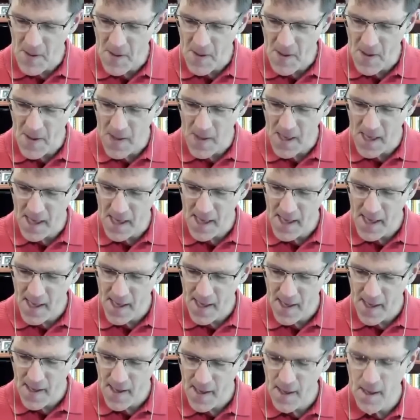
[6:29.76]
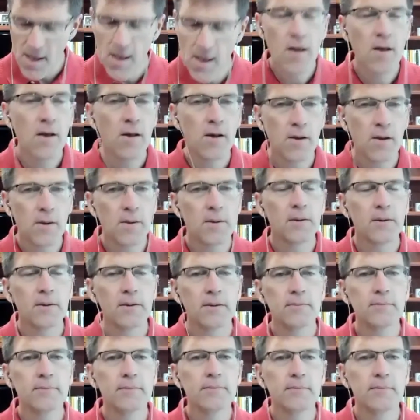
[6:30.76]
they are going to provide
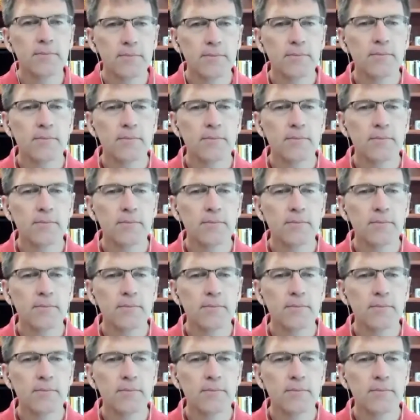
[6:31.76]
us with that